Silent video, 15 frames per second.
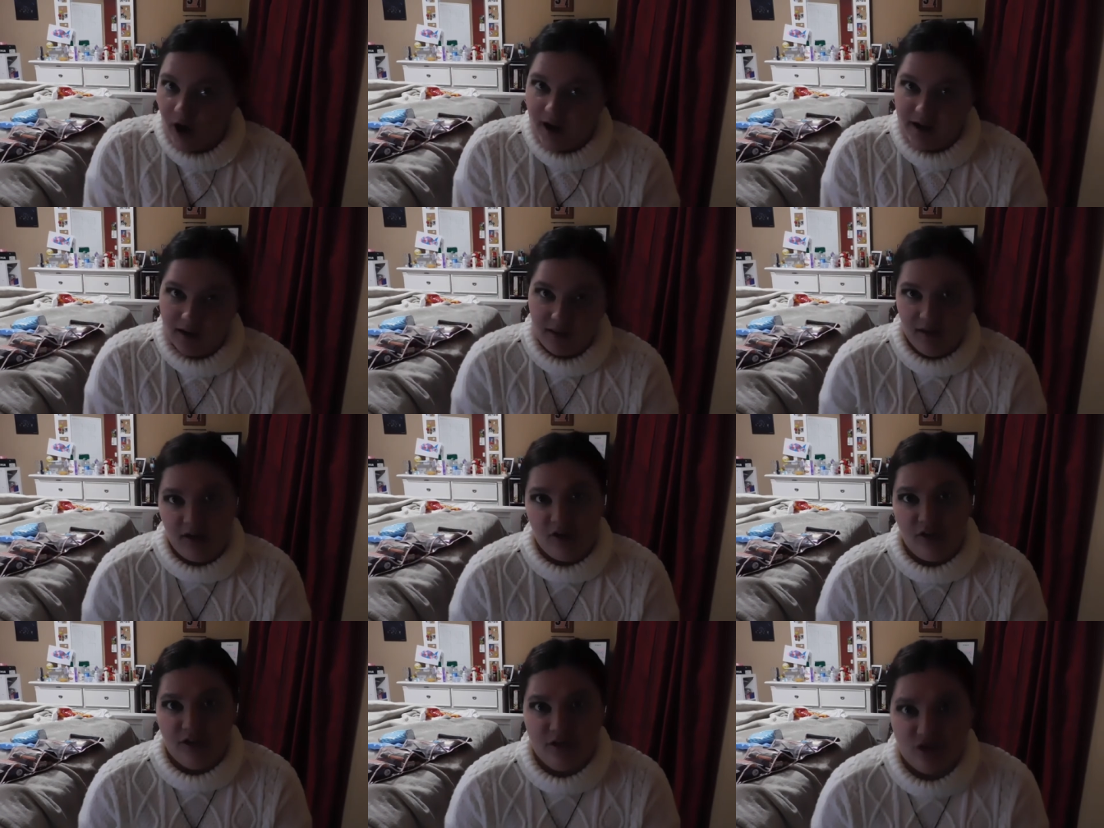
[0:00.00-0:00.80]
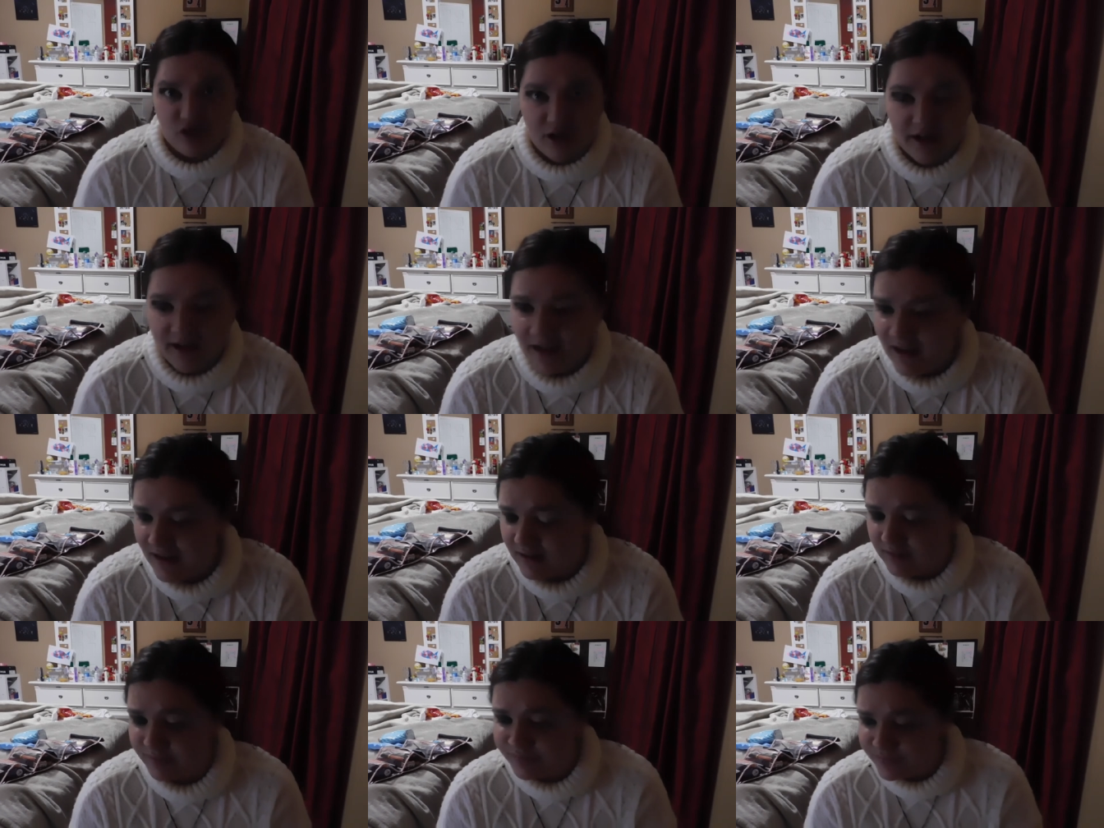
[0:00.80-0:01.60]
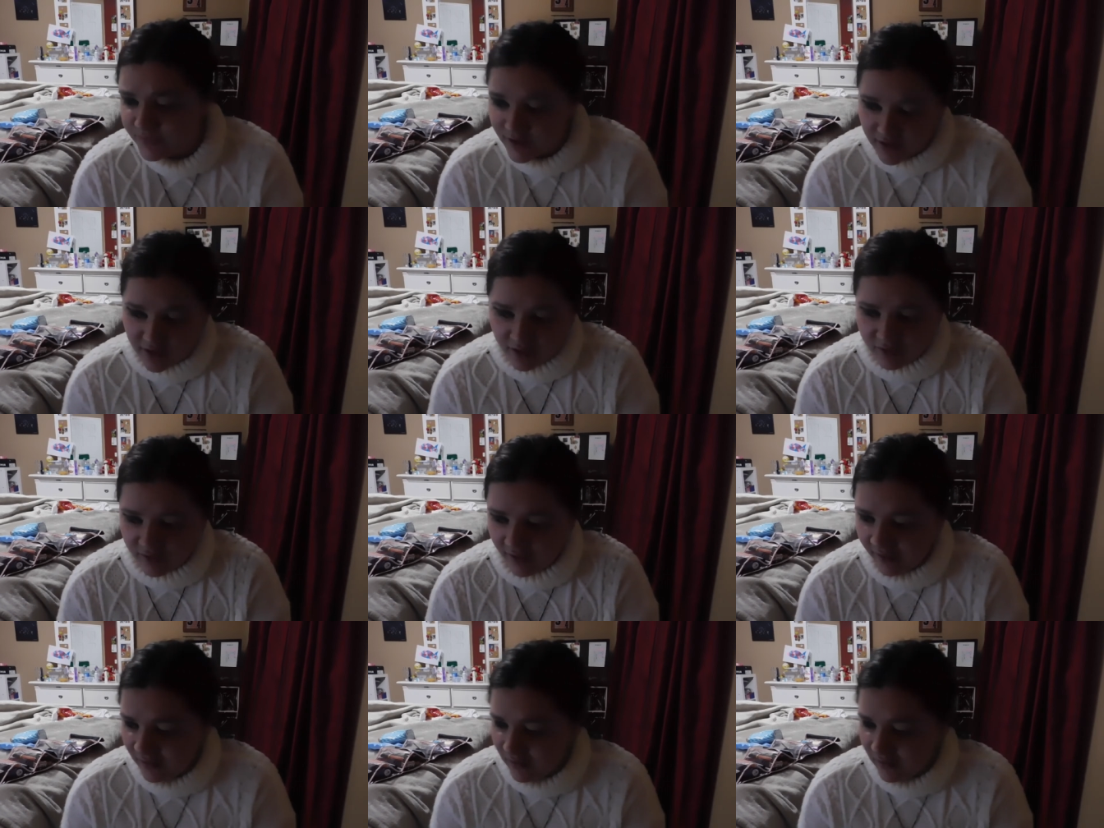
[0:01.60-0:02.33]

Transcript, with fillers: a little, then try again. You know, right?